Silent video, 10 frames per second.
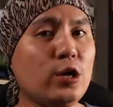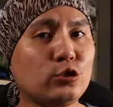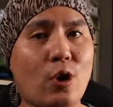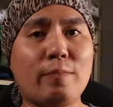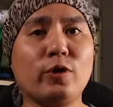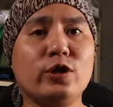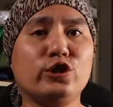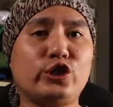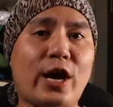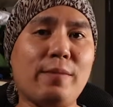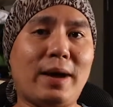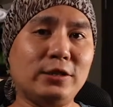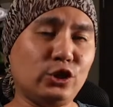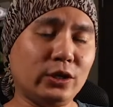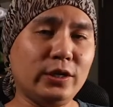So I'm gonna share my
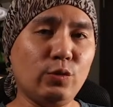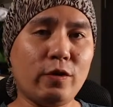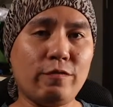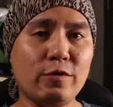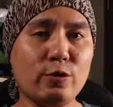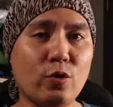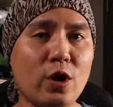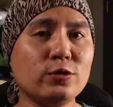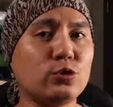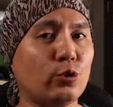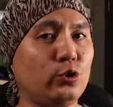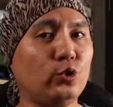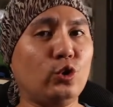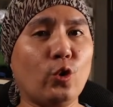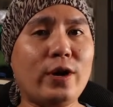journey with you so
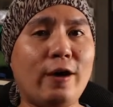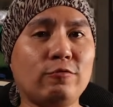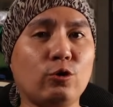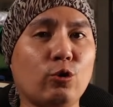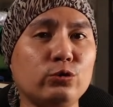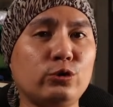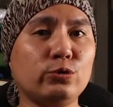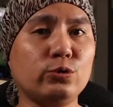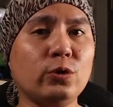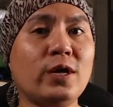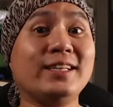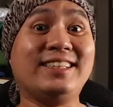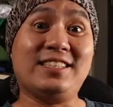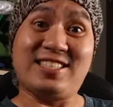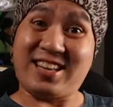you don't have to go through
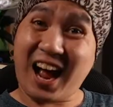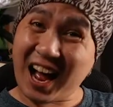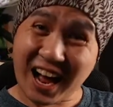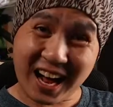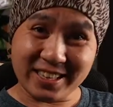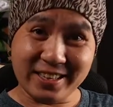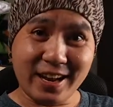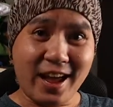the tons